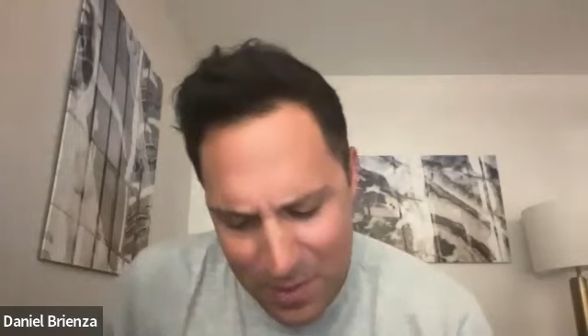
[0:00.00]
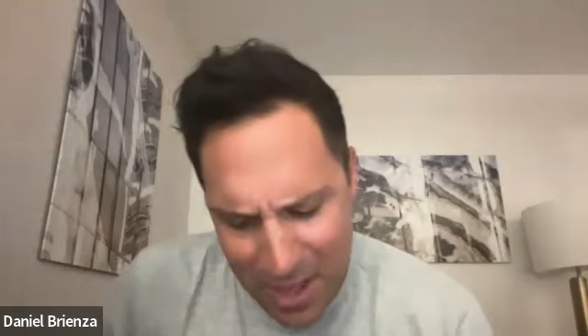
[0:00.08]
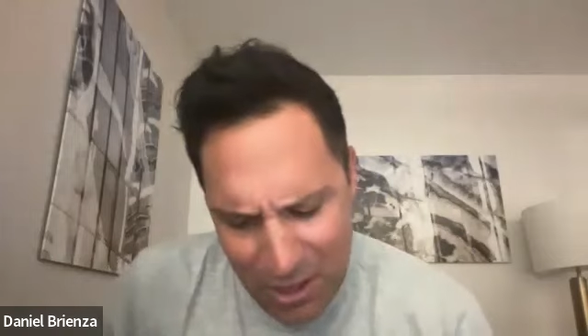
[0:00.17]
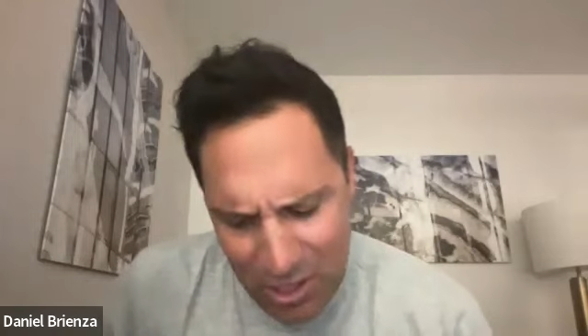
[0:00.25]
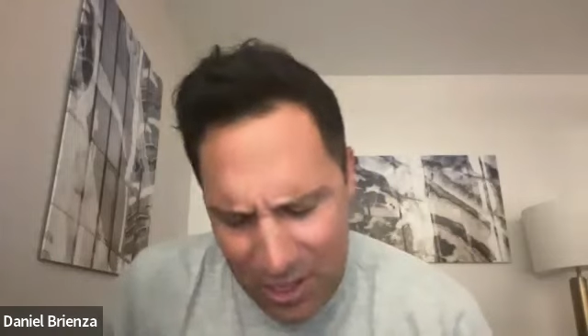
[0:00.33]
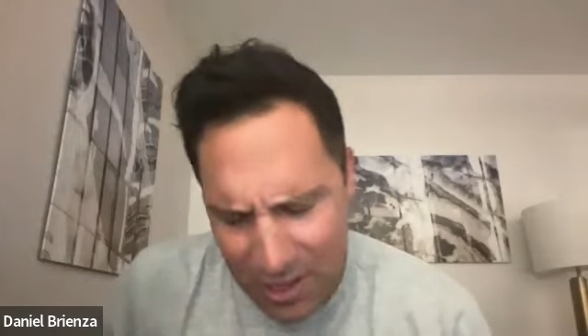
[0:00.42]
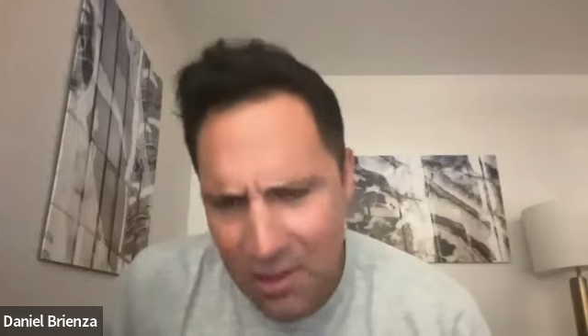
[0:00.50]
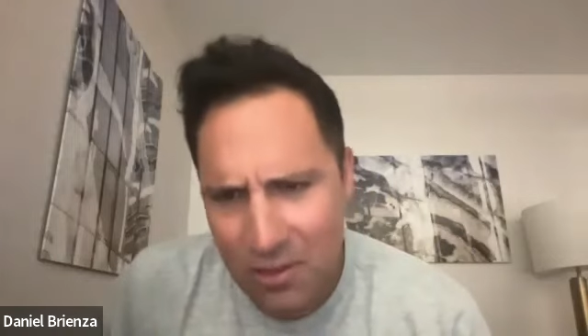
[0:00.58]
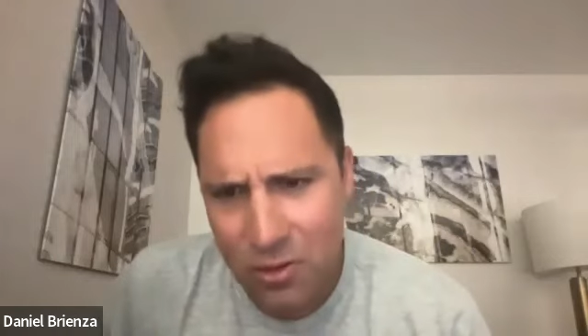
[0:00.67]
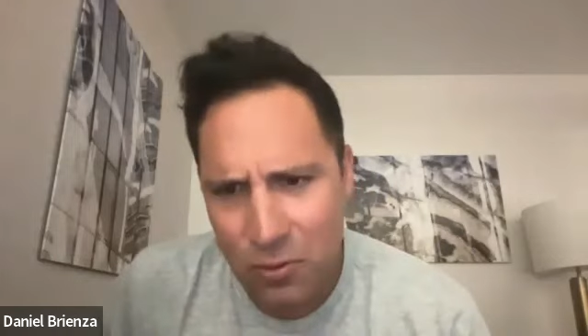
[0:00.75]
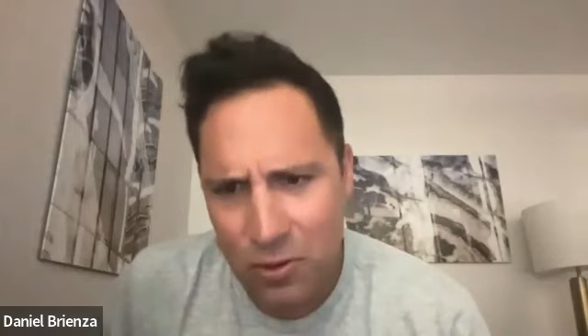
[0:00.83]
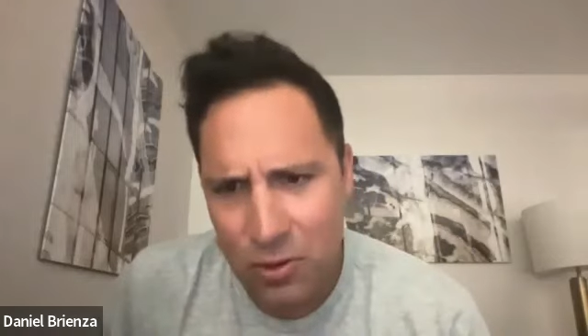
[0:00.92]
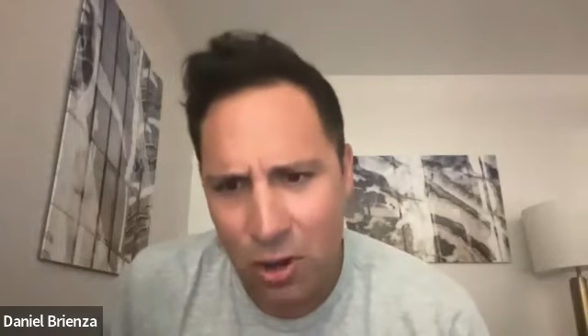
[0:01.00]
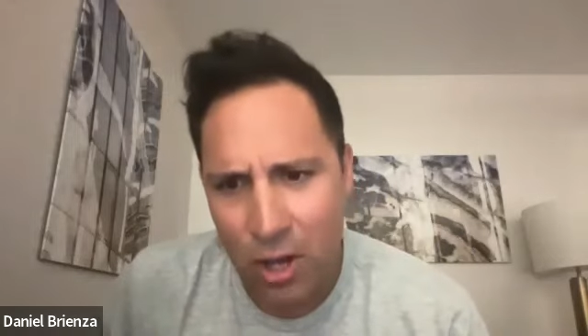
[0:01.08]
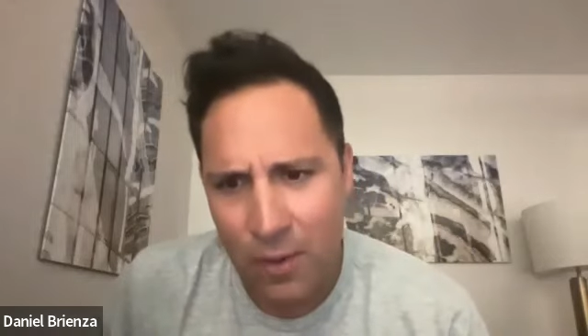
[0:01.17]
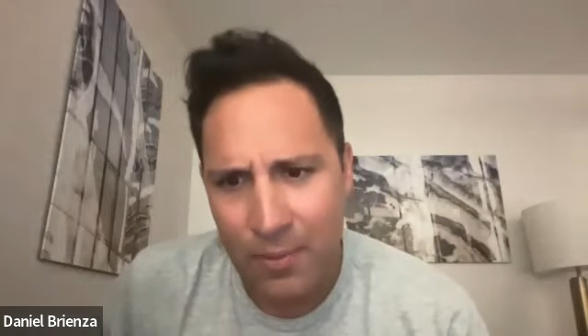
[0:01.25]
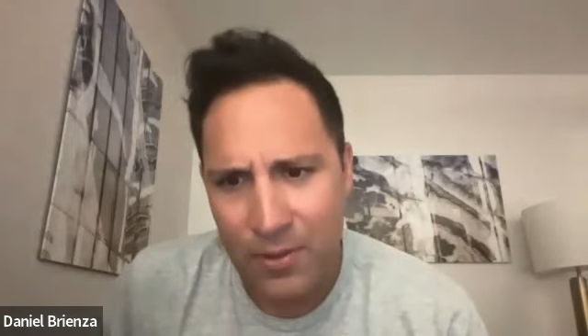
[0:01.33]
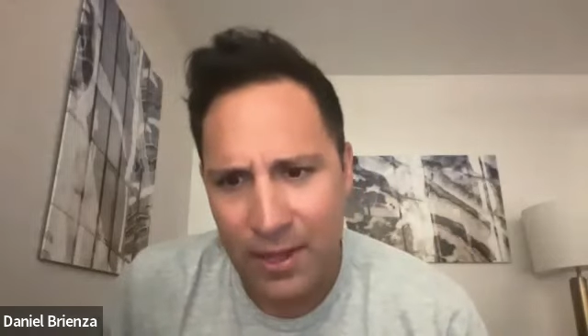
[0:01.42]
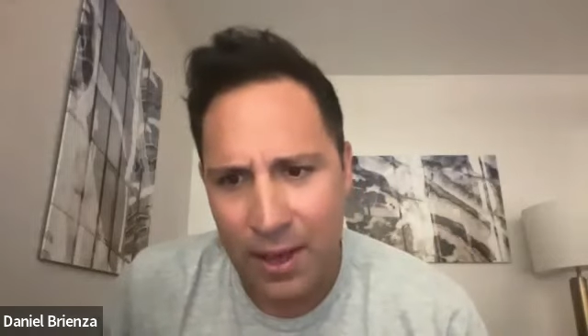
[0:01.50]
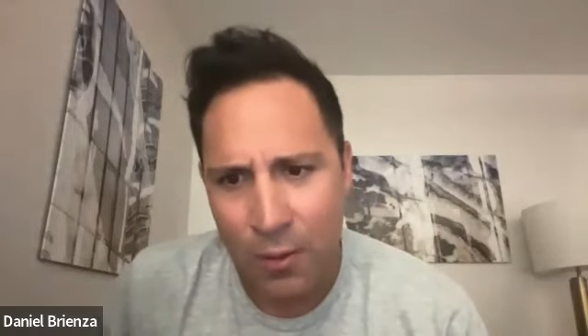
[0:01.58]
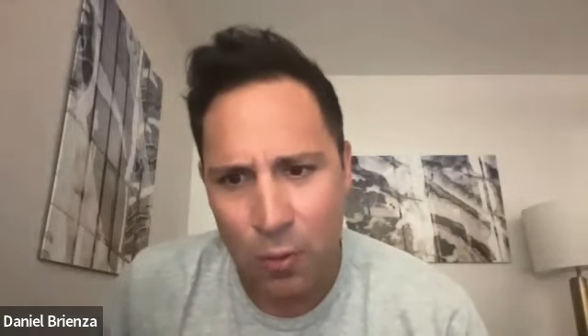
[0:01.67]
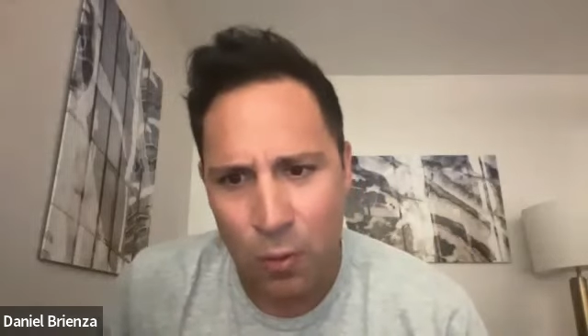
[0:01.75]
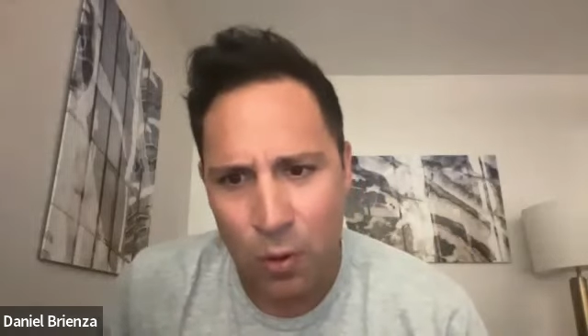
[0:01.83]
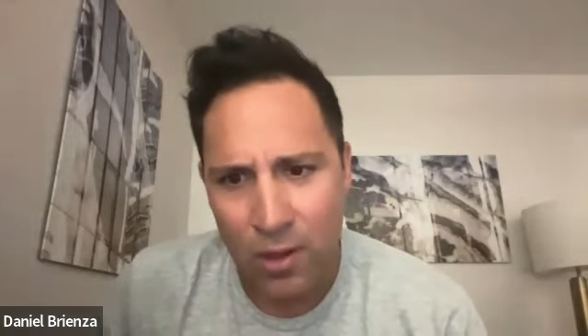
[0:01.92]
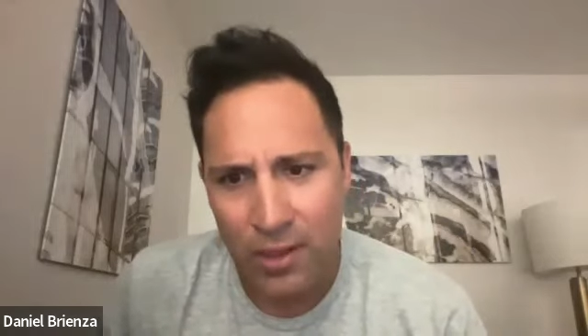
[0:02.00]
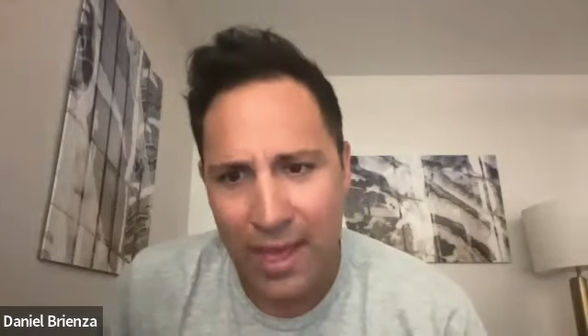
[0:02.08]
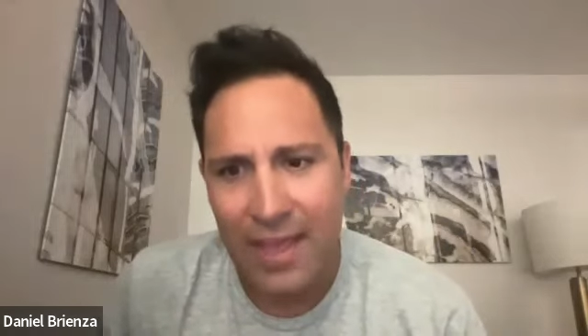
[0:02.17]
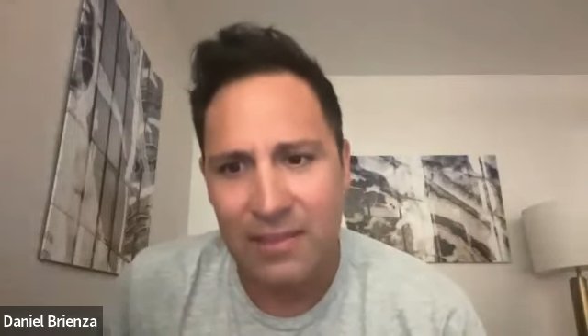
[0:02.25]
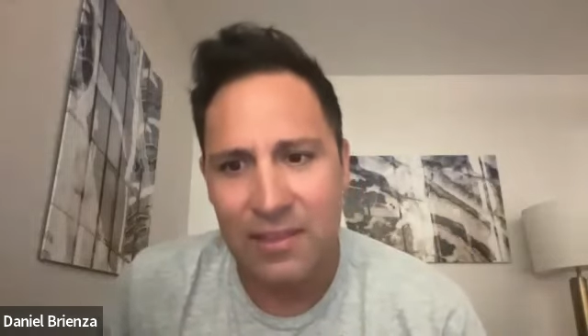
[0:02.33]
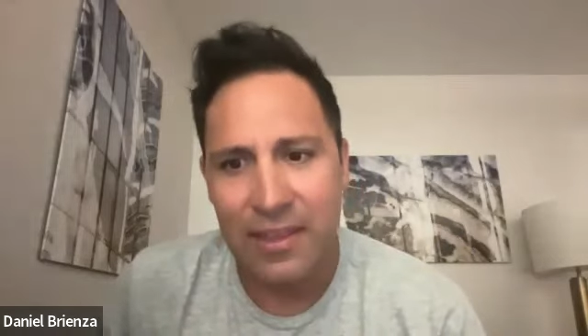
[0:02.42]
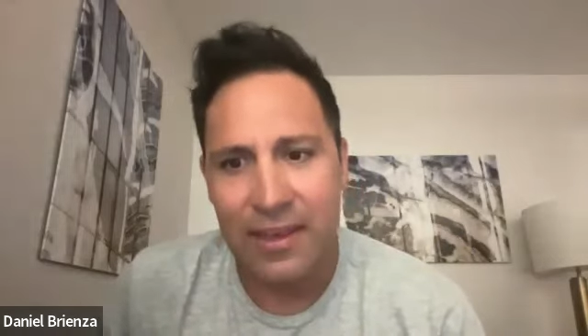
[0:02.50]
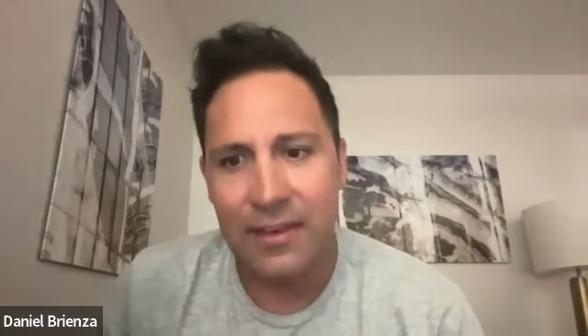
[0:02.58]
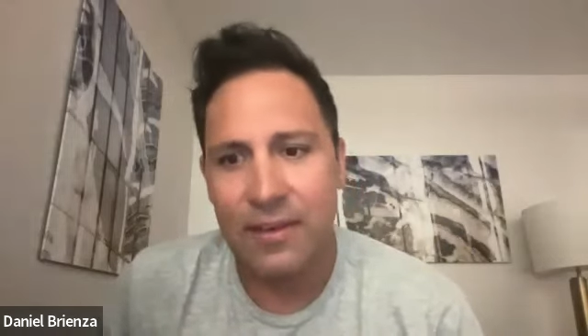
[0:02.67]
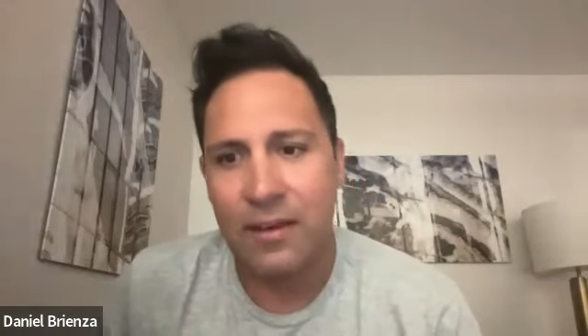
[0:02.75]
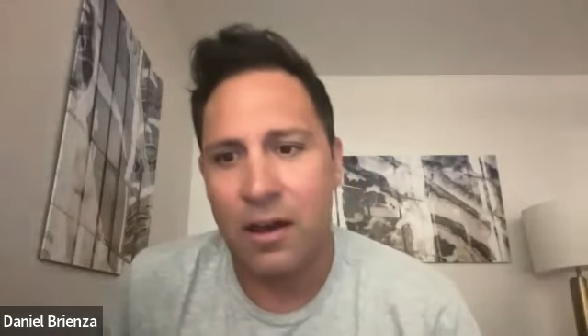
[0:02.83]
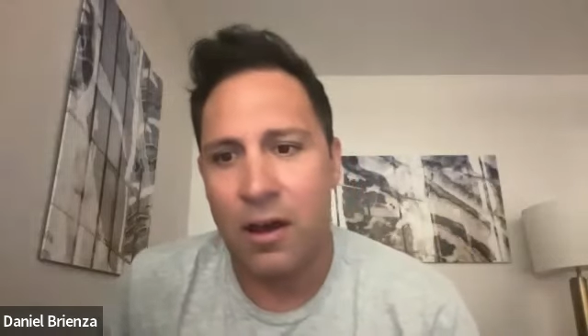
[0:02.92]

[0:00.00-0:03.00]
Tosh, you got anything else you want to talk about? Because I got one last thing